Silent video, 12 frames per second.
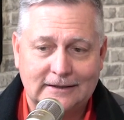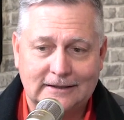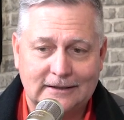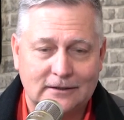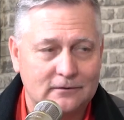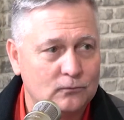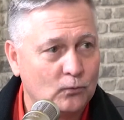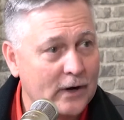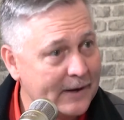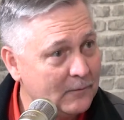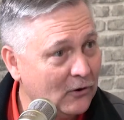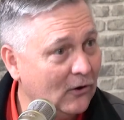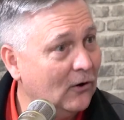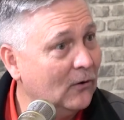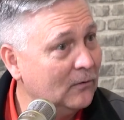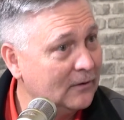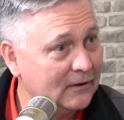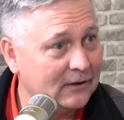
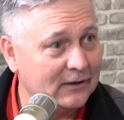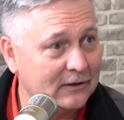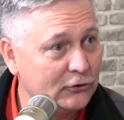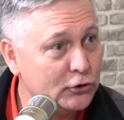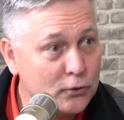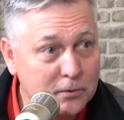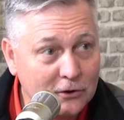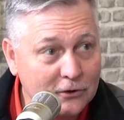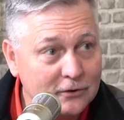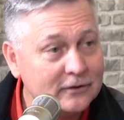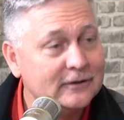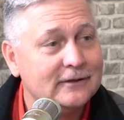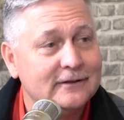Waymo, Uber.